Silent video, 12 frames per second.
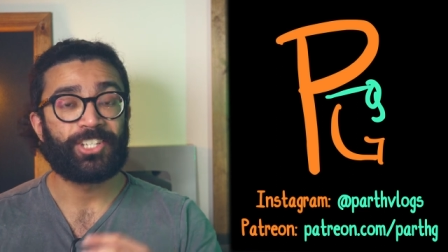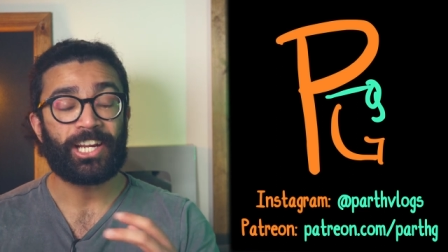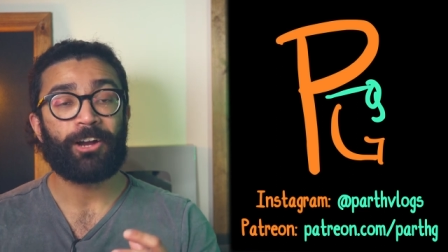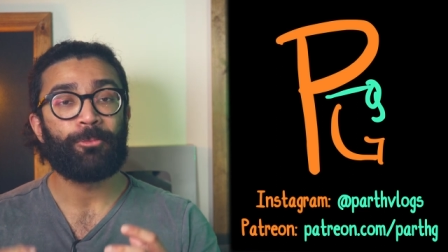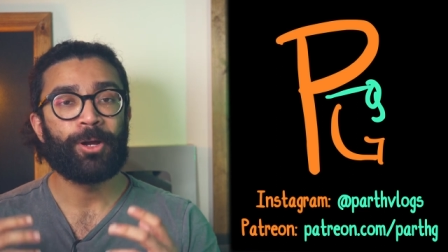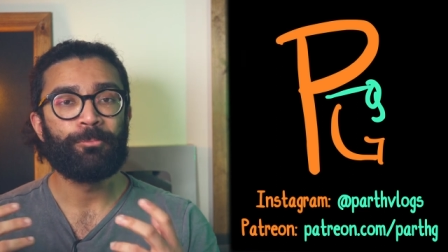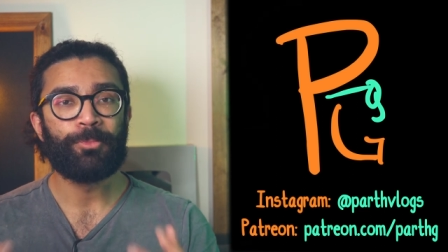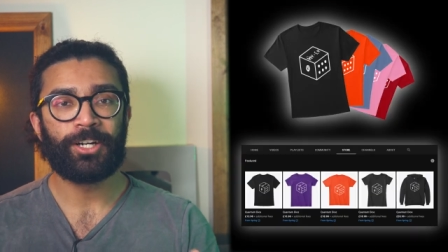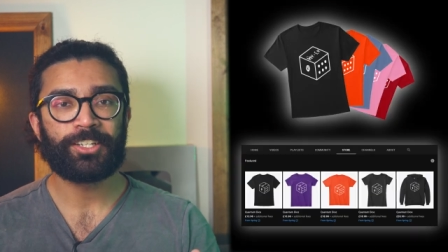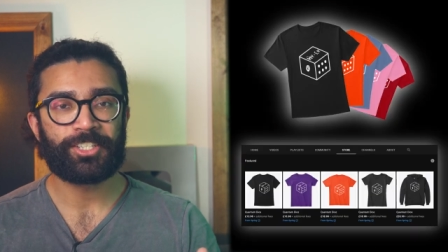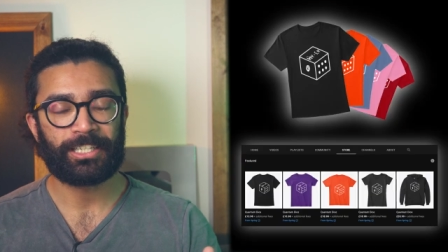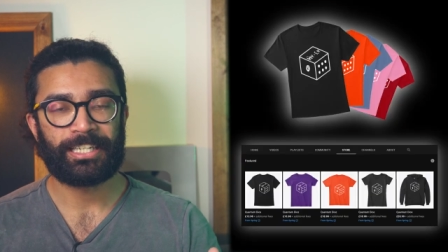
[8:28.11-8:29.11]
Check out my
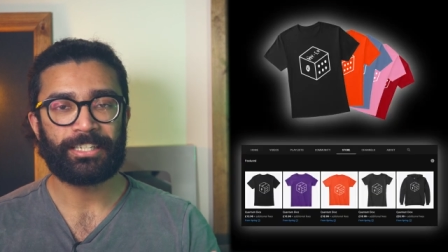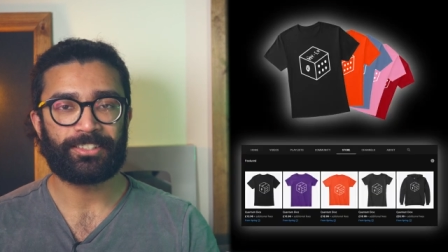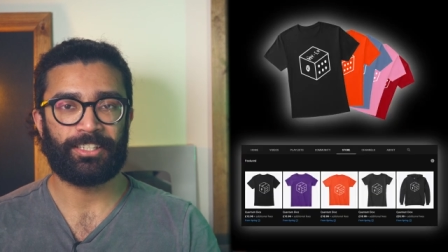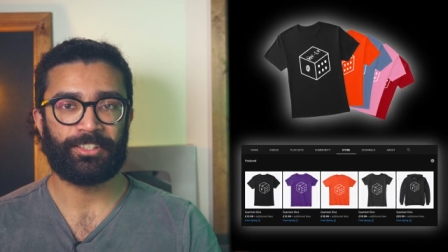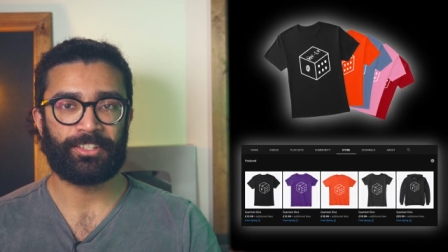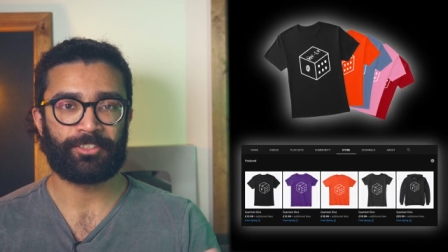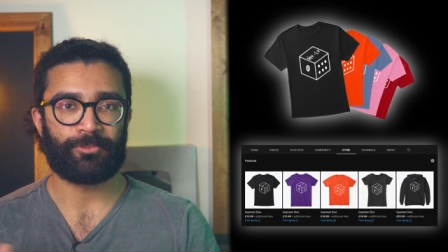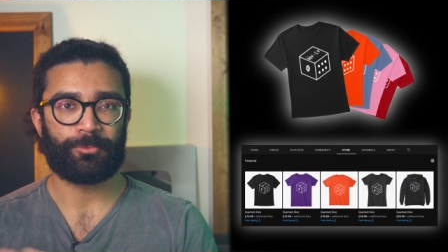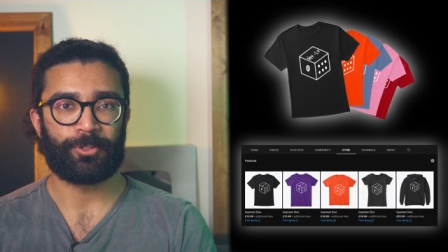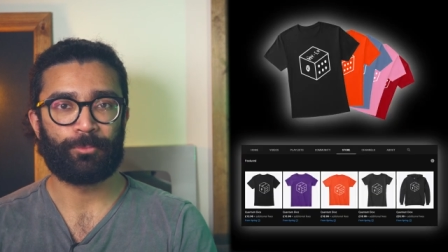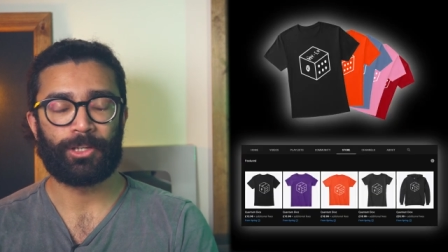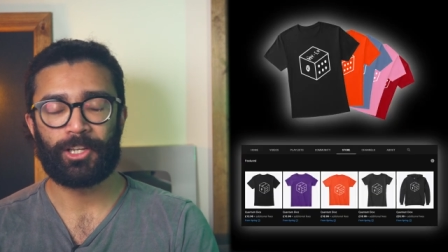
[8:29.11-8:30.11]
merch linked in the
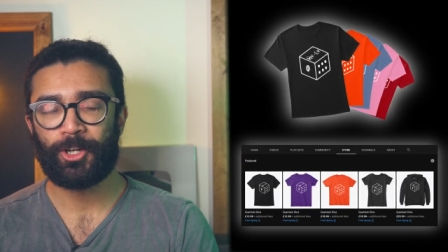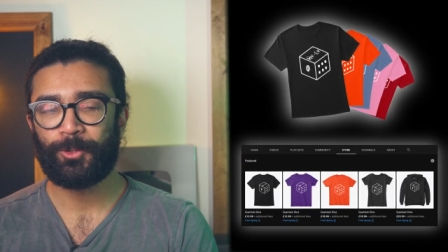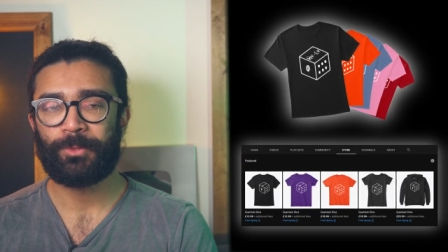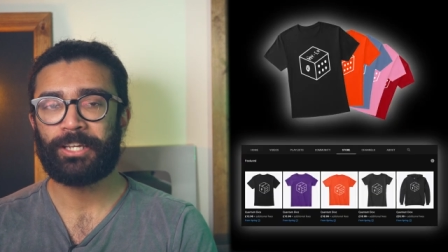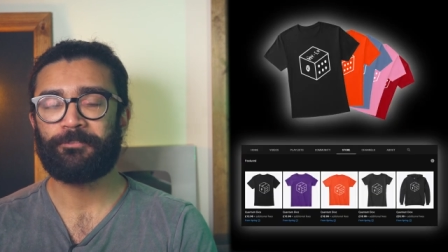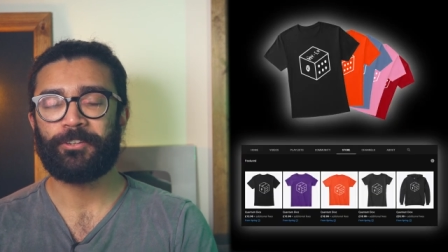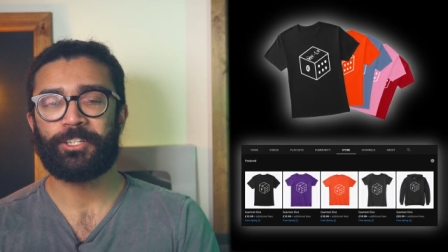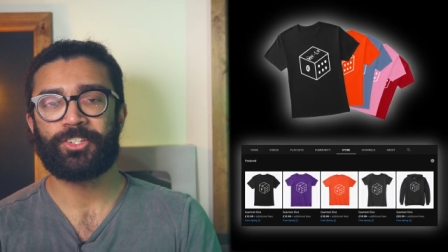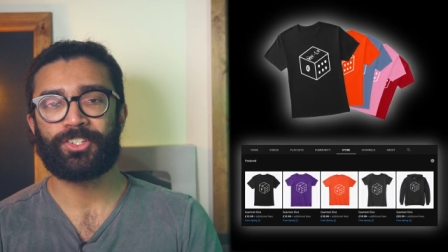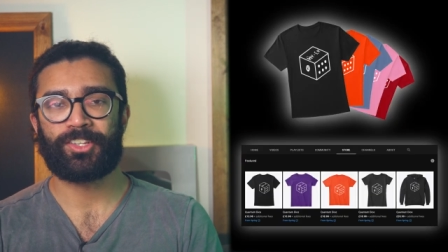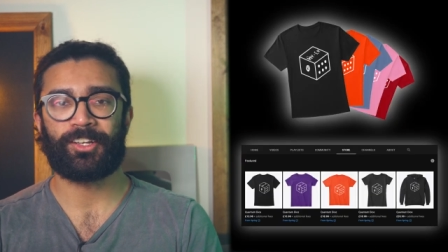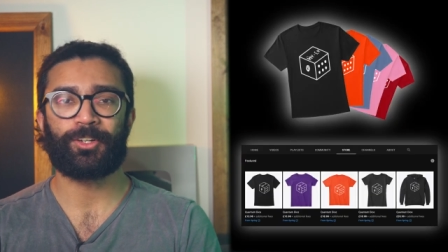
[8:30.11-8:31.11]
description below. It
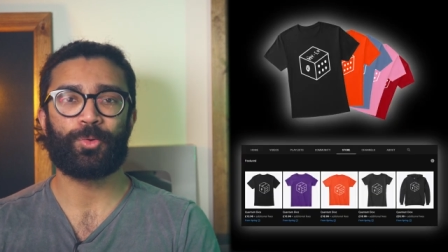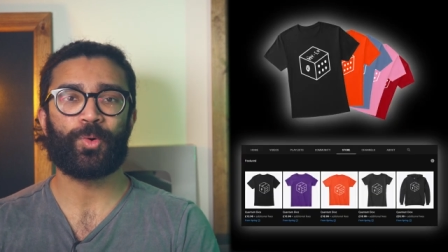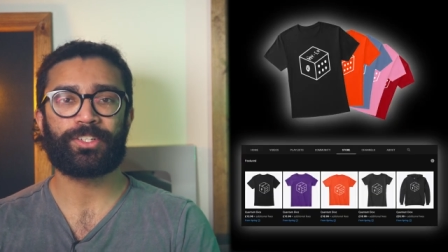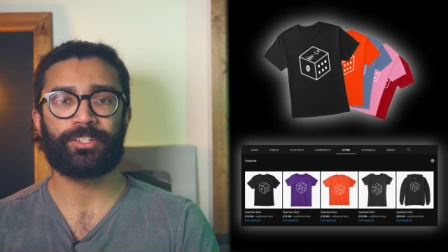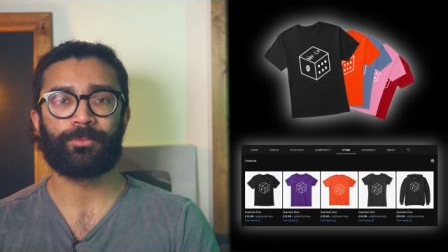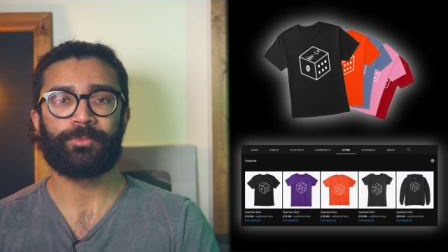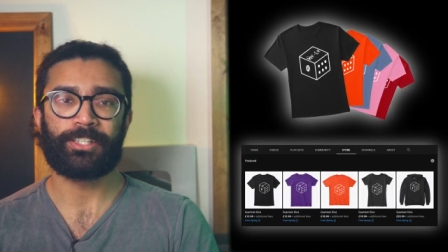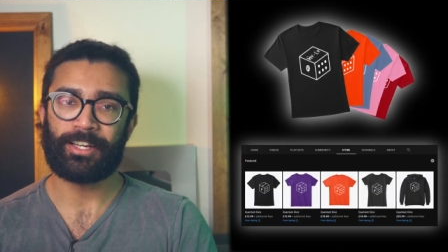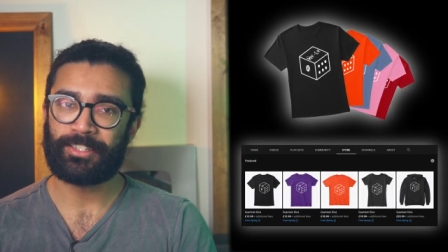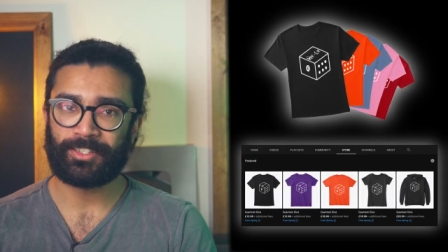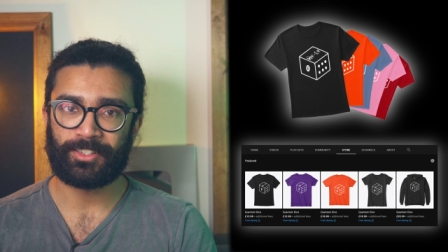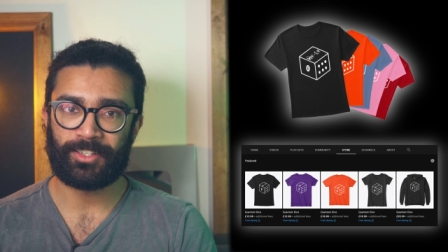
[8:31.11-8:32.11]
features a quantum
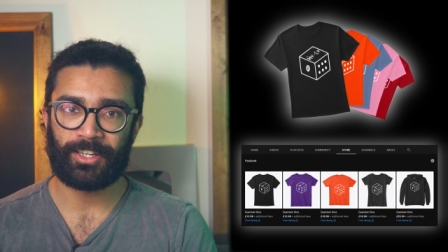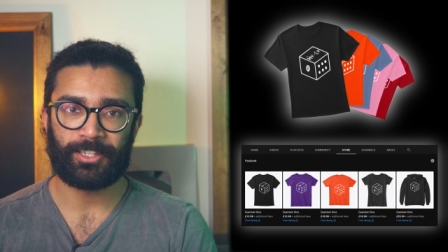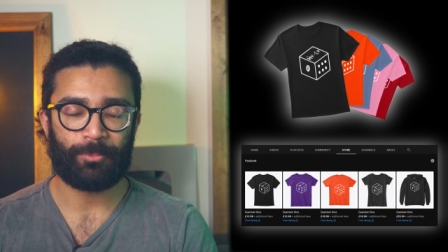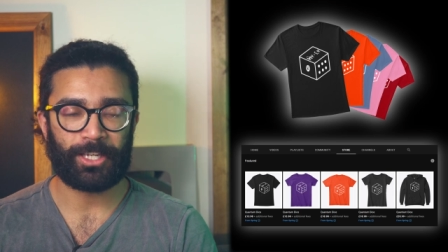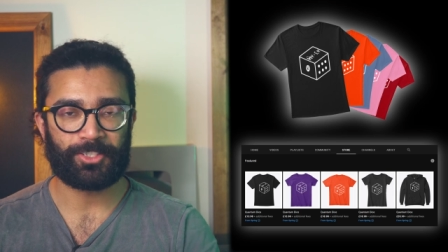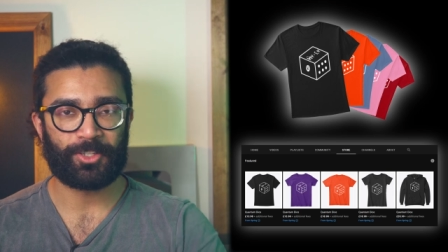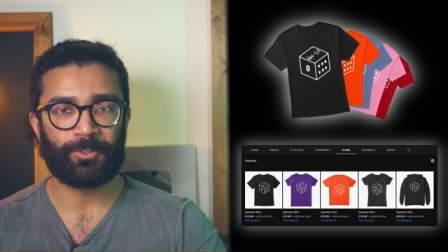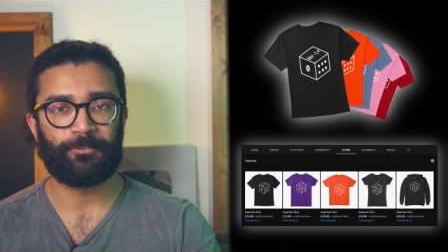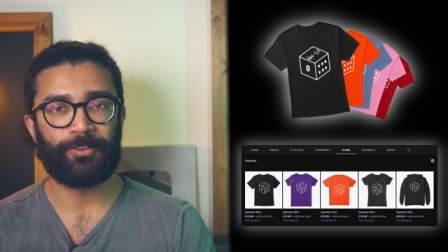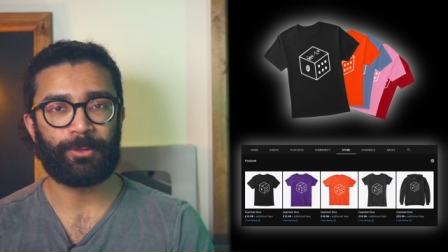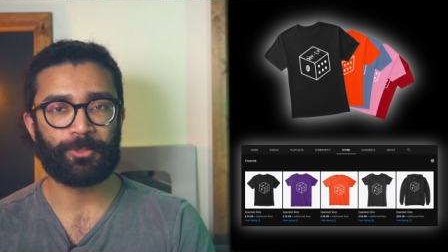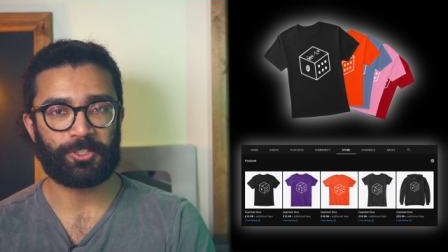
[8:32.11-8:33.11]
dice design based on a
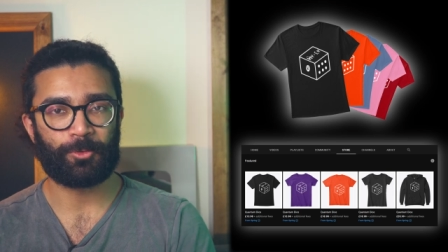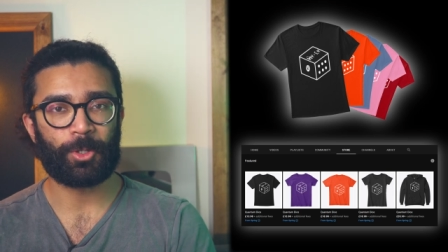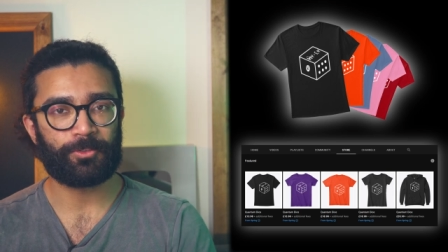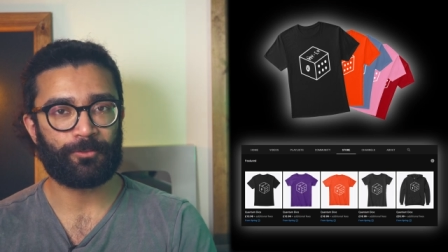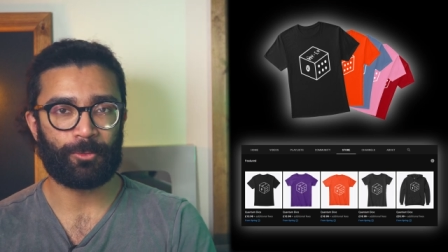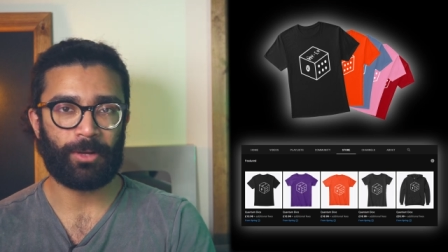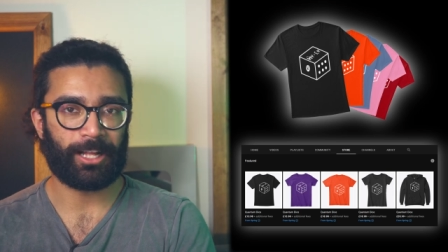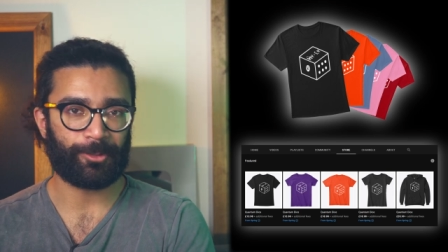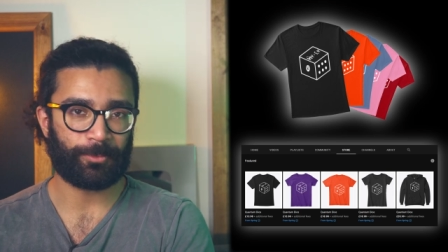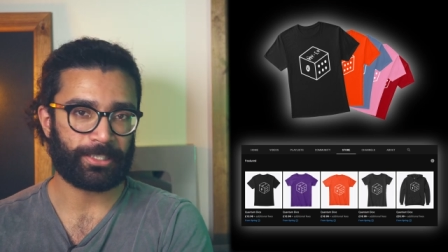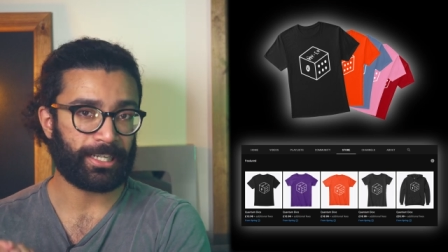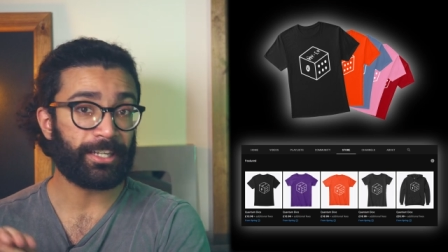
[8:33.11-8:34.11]
famous quote from
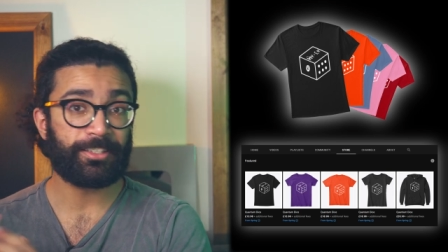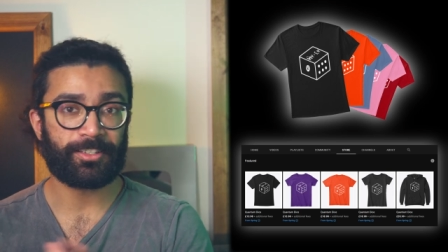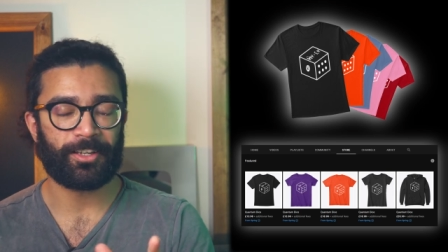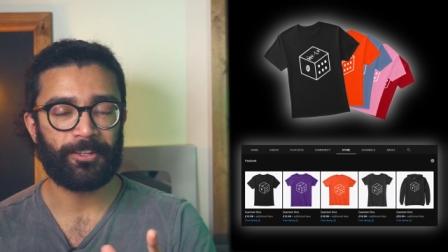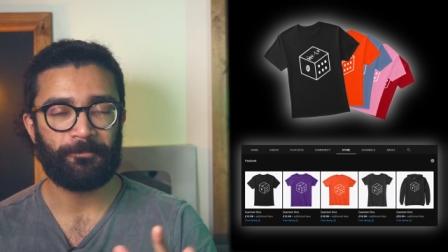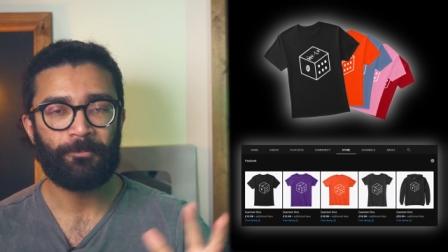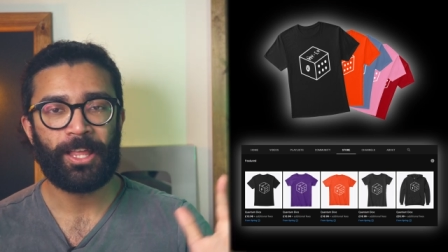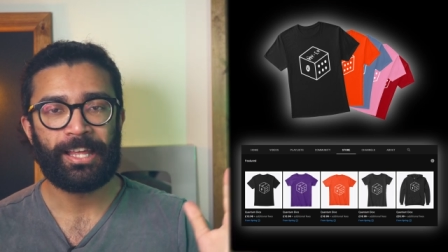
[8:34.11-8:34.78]
Albert Einstein.